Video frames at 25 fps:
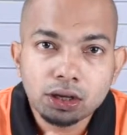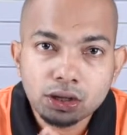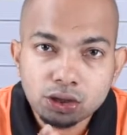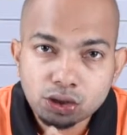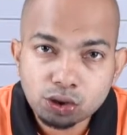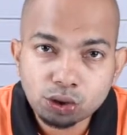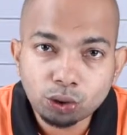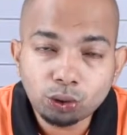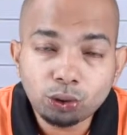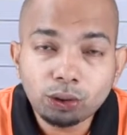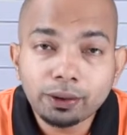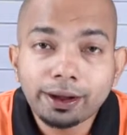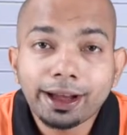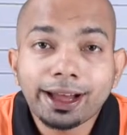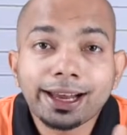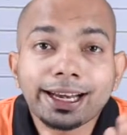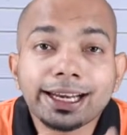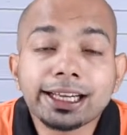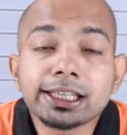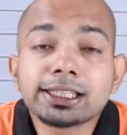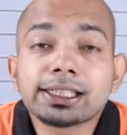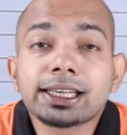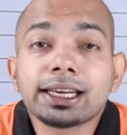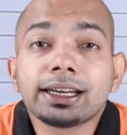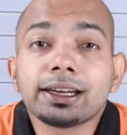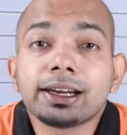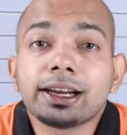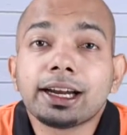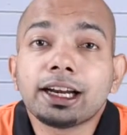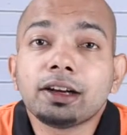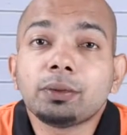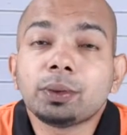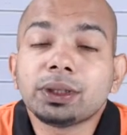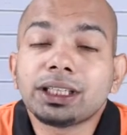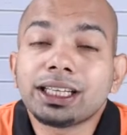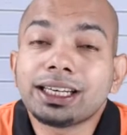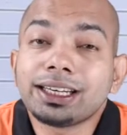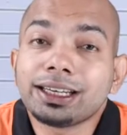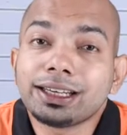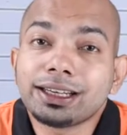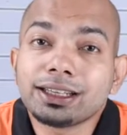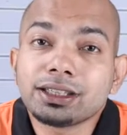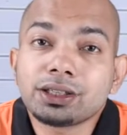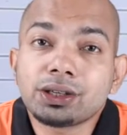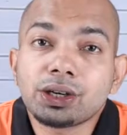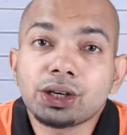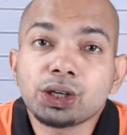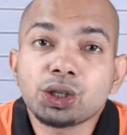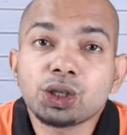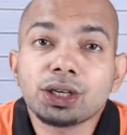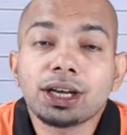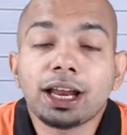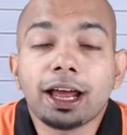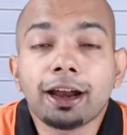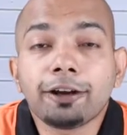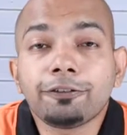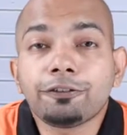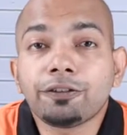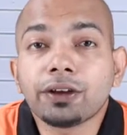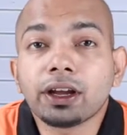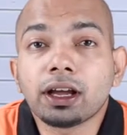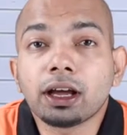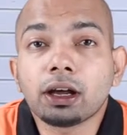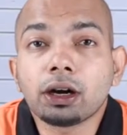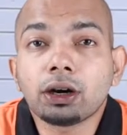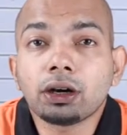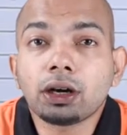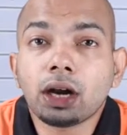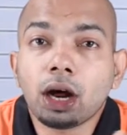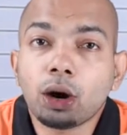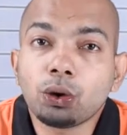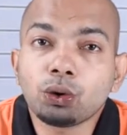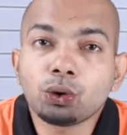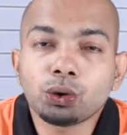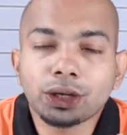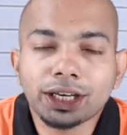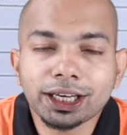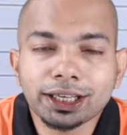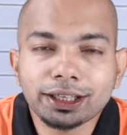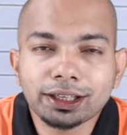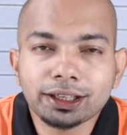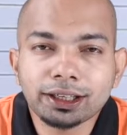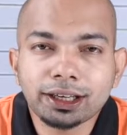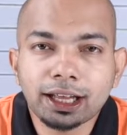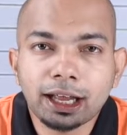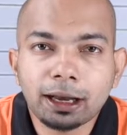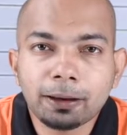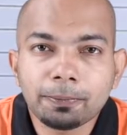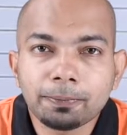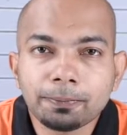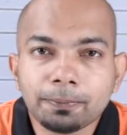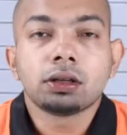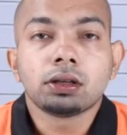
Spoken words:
So let's get ahead with an illustration and figure out how to get it done.